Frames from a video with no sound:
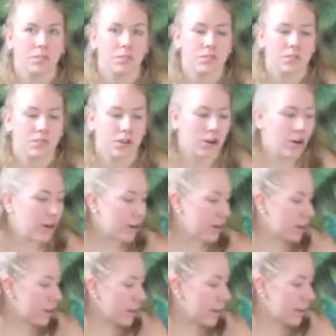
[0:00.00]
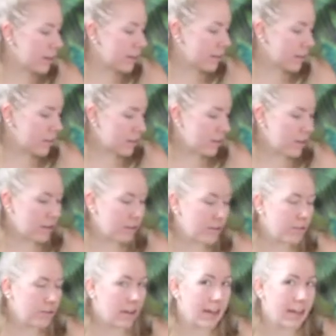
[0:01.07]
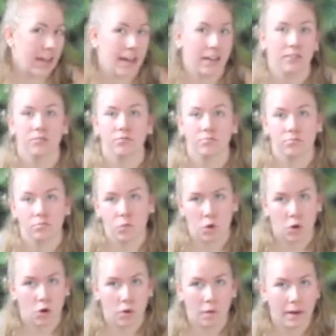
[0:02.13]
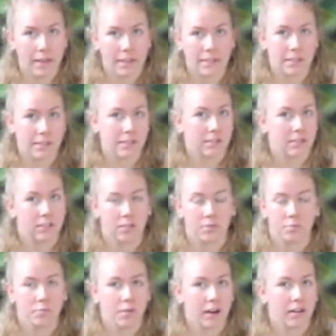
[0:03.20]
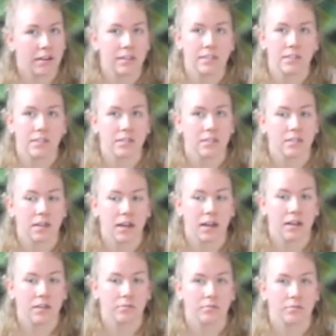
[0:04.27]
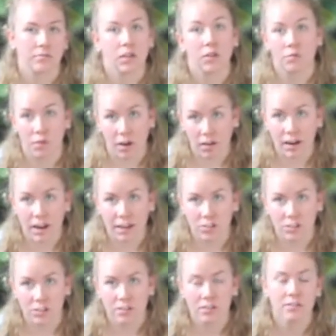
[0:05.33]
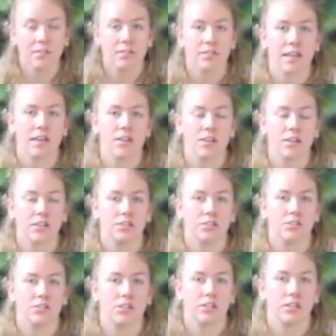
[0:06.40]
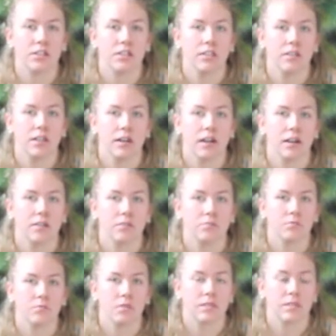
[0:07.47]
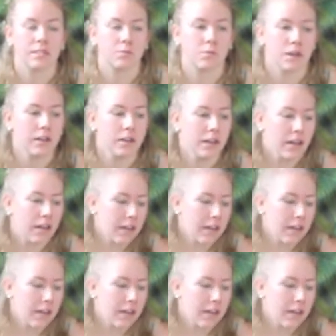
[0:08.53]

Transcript: So again, always various variations that you can do with this one.